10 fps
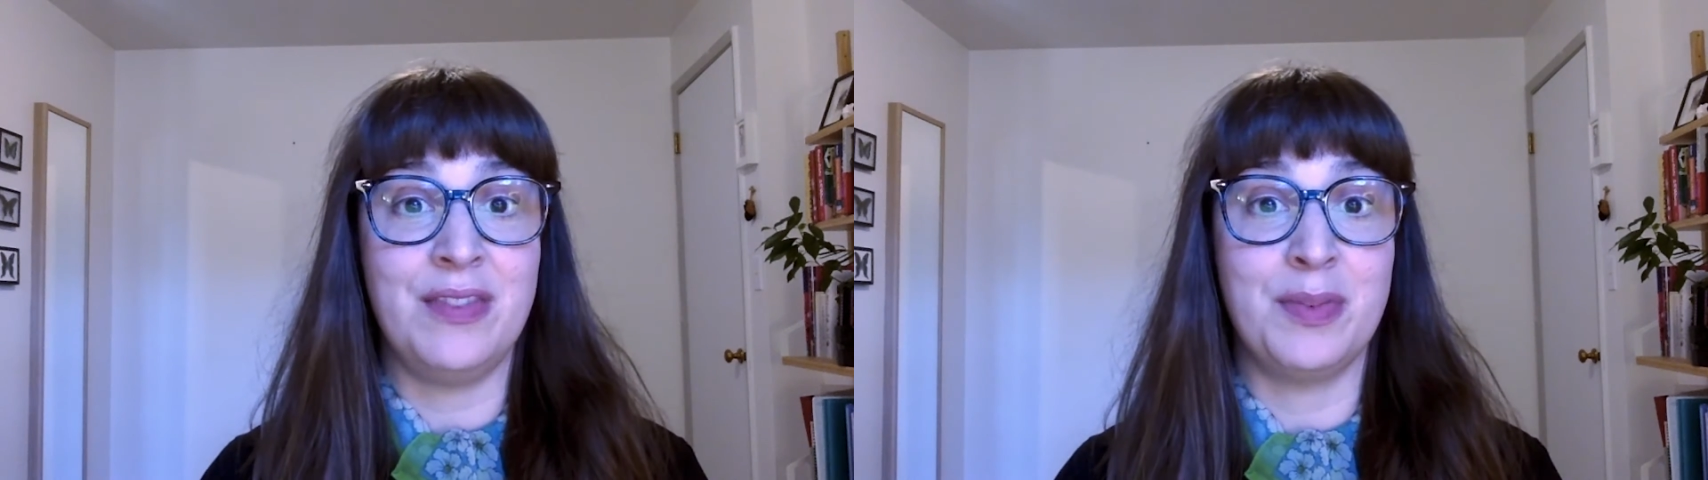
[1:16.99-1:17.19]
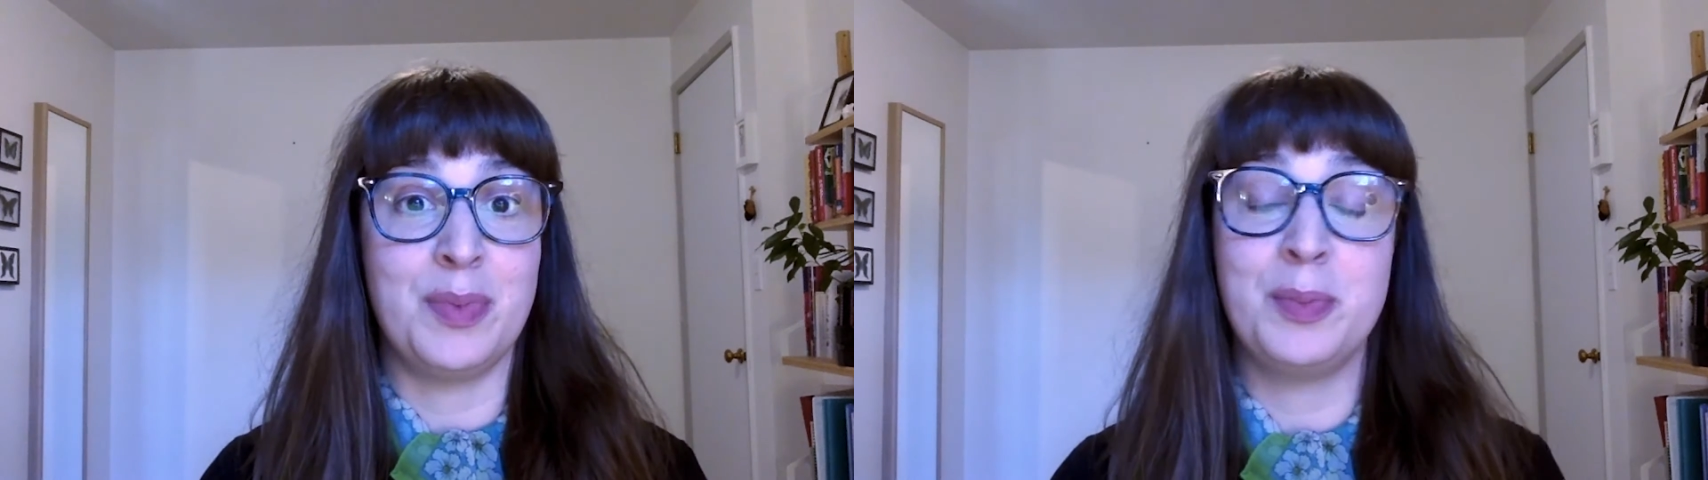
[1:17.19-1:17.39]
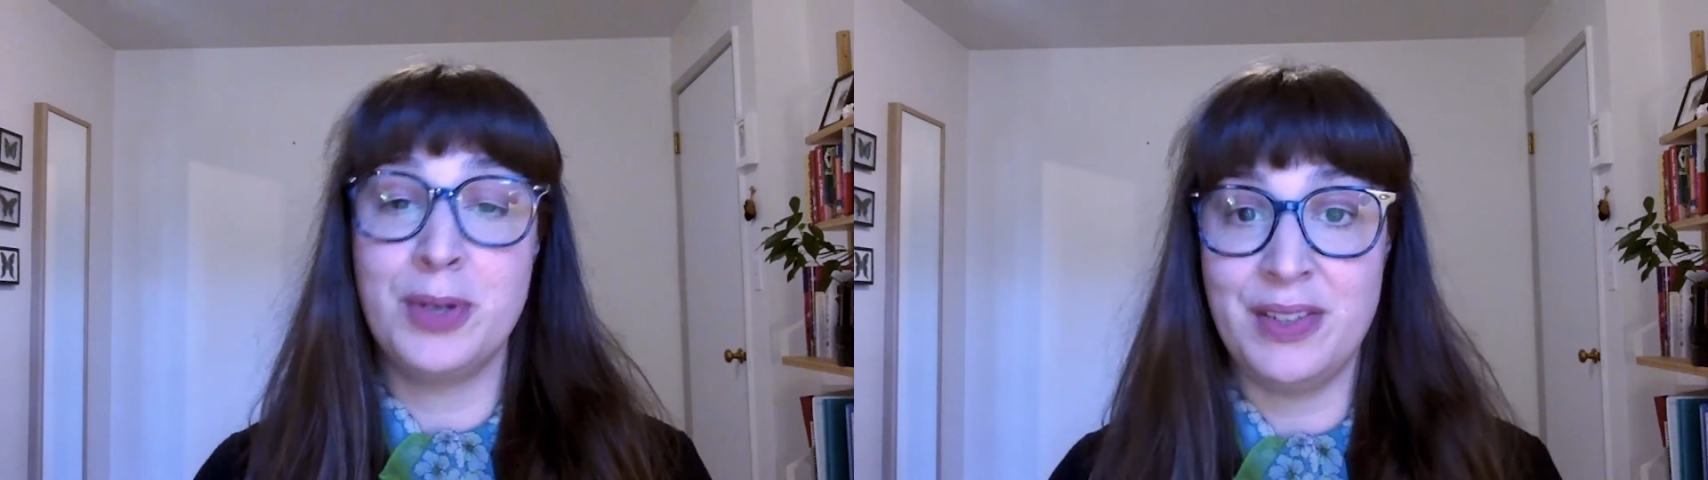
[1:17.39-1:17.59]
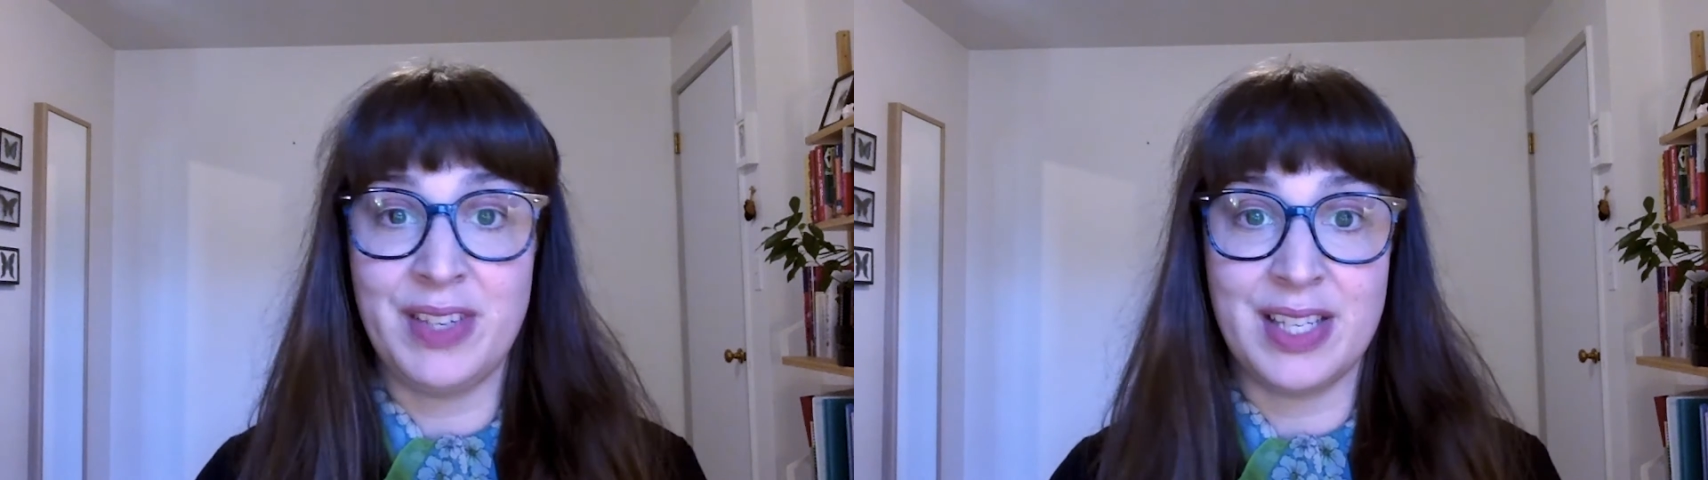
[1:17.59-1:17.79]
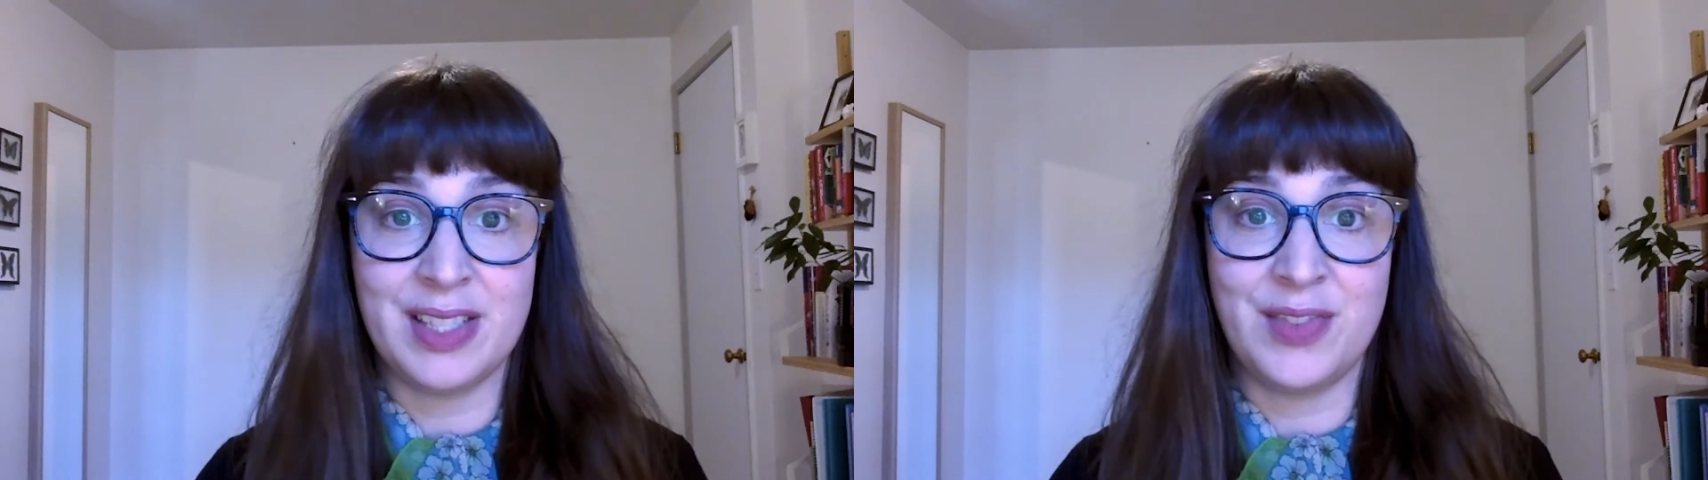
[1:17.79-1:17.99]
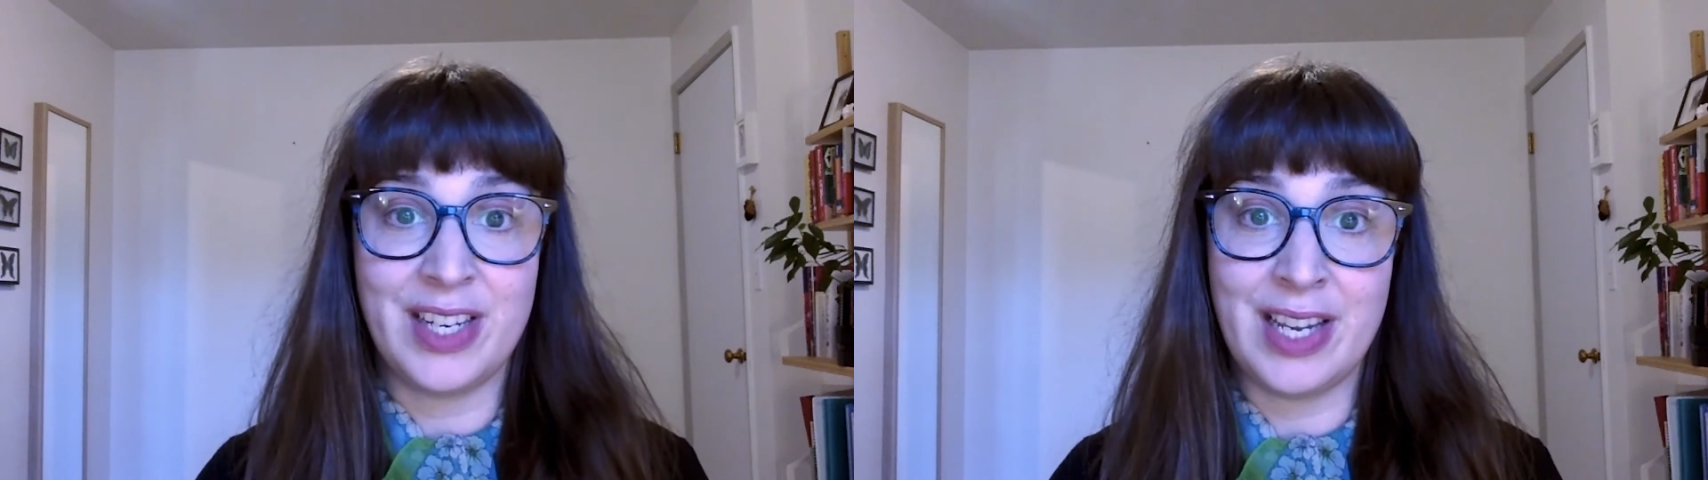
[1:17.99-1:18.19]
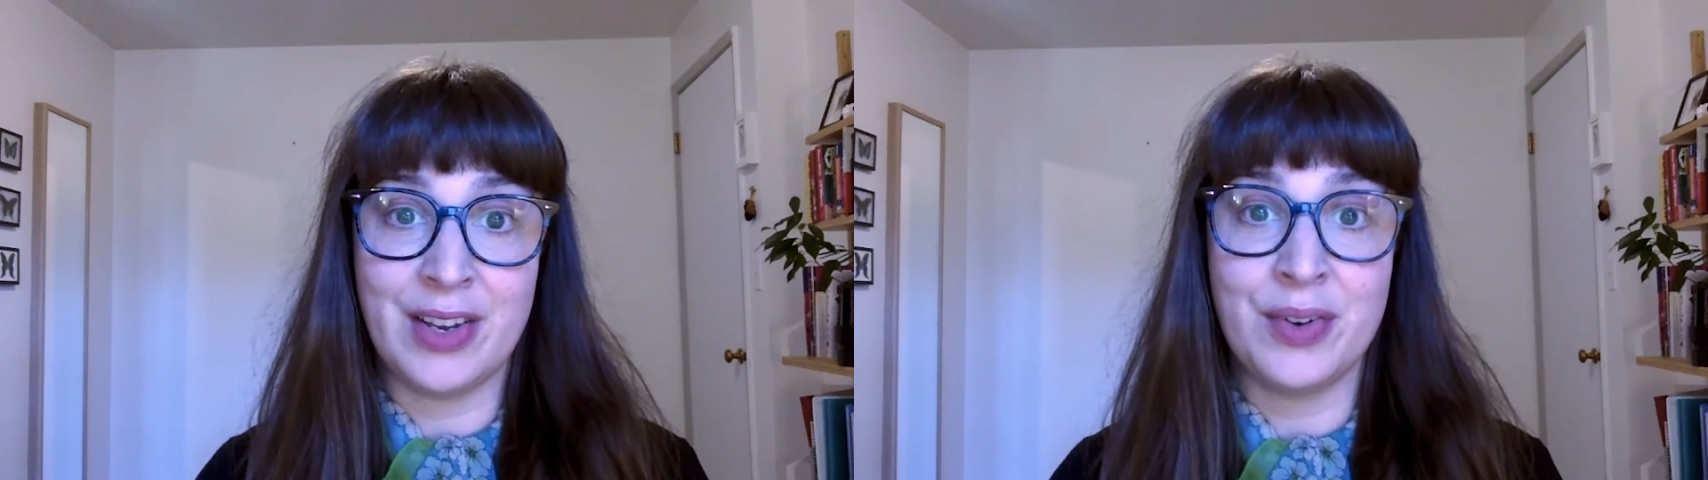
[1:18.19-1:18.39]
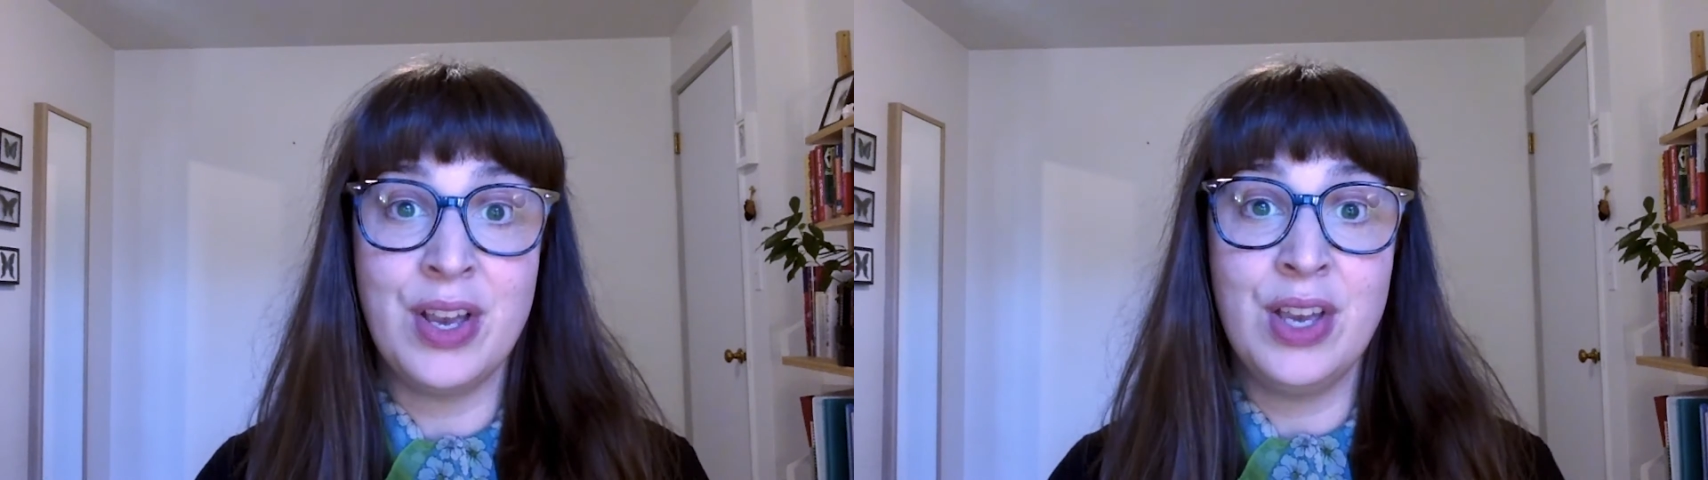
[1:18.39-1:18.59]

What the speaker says: from the previous video,